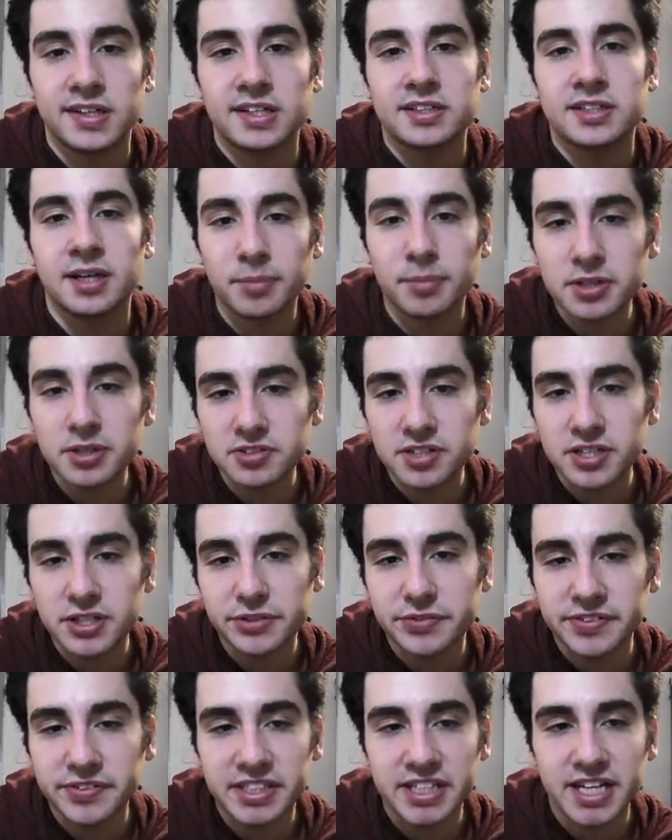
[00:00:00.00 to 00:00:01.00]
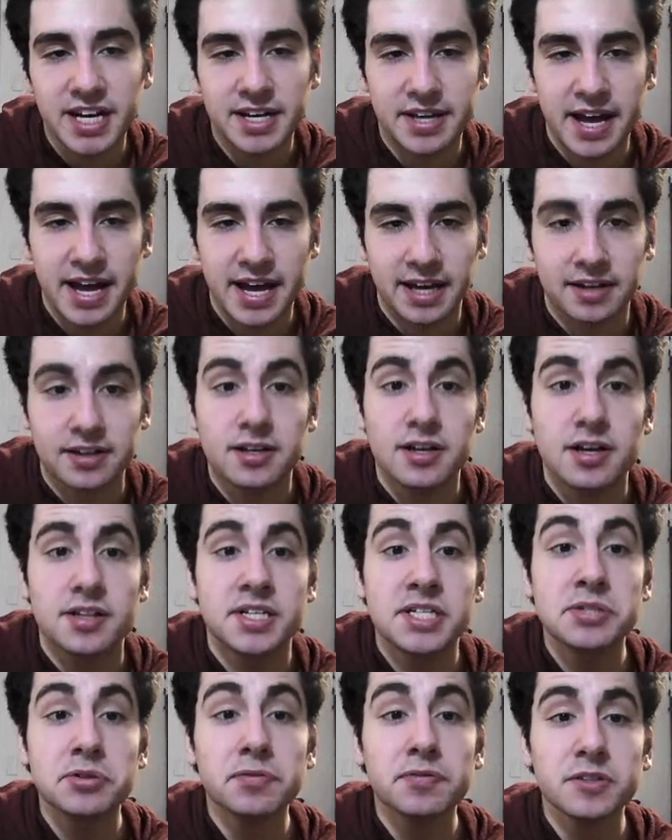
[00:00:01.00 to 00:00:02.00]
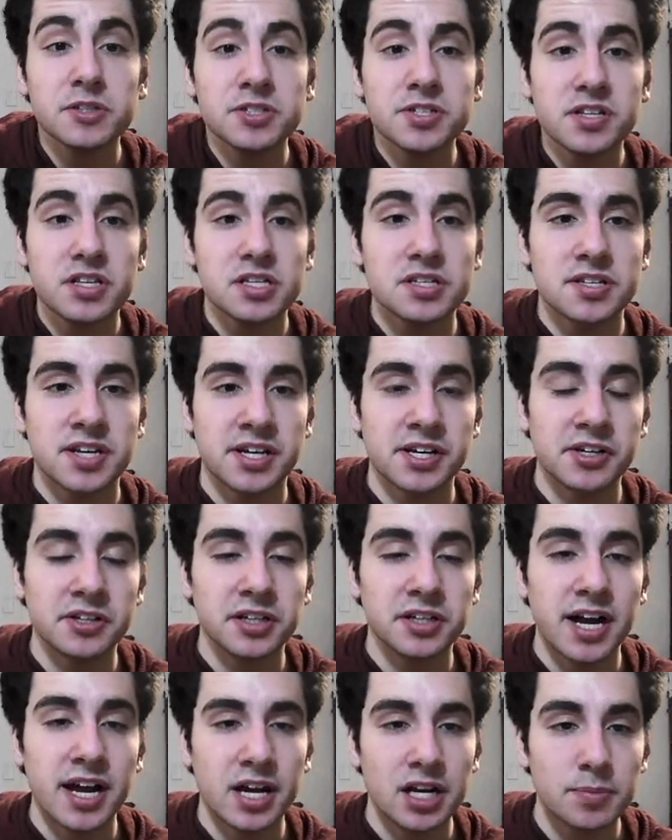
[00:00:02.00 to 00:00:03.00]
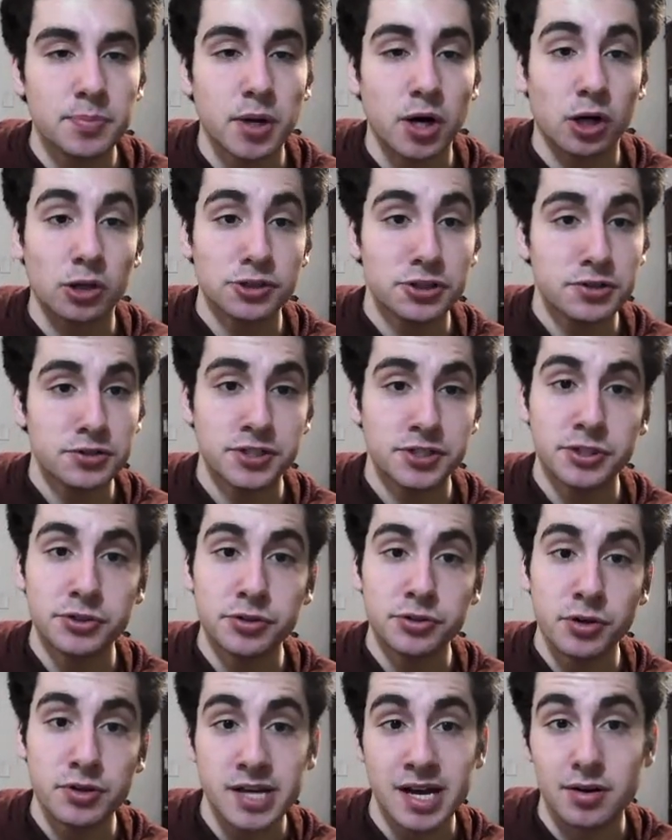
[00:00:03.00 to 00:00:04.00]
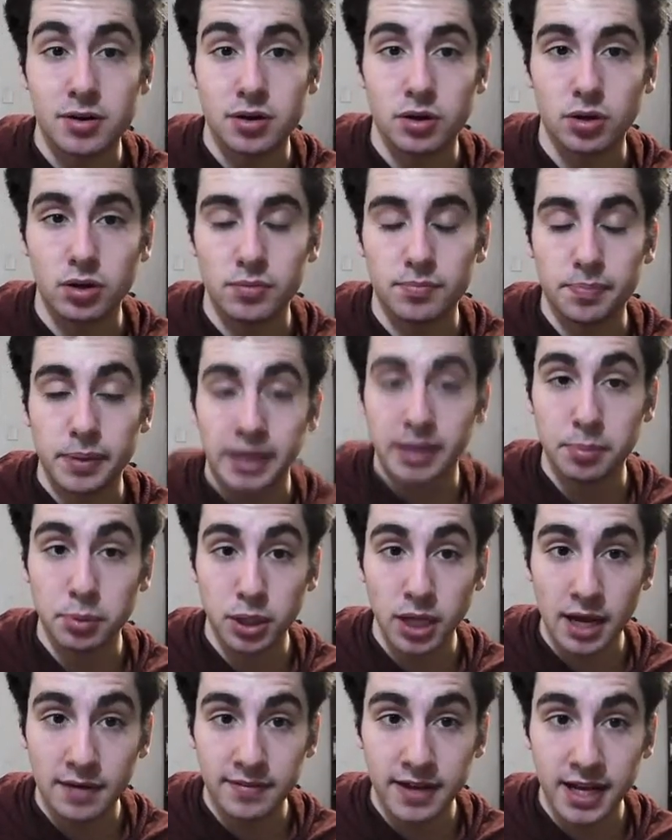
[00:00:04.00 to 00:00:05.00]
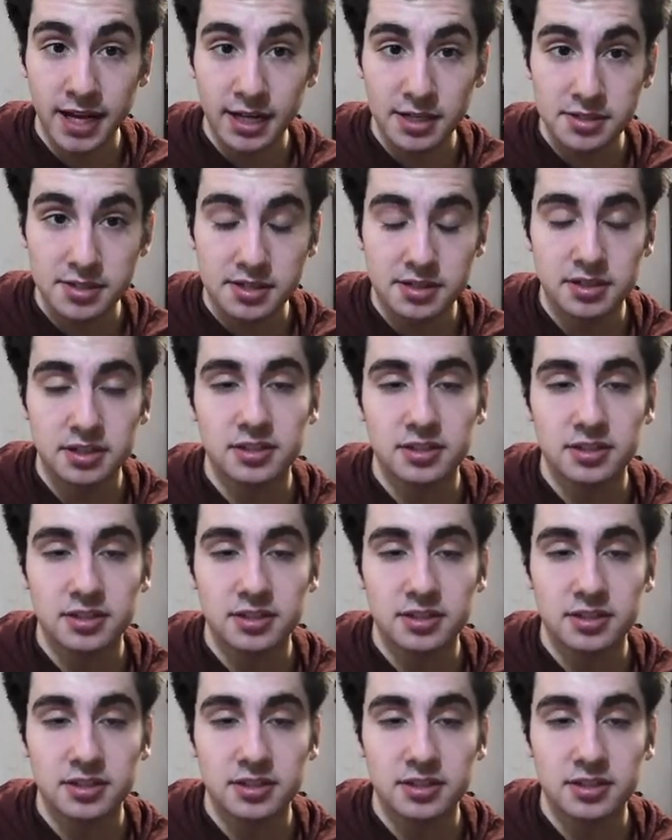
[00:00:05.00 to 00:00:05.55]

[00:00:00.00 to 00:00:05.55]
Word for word: Number 359, egg. This refers to the singular egg, but also, did you know that people have eggs?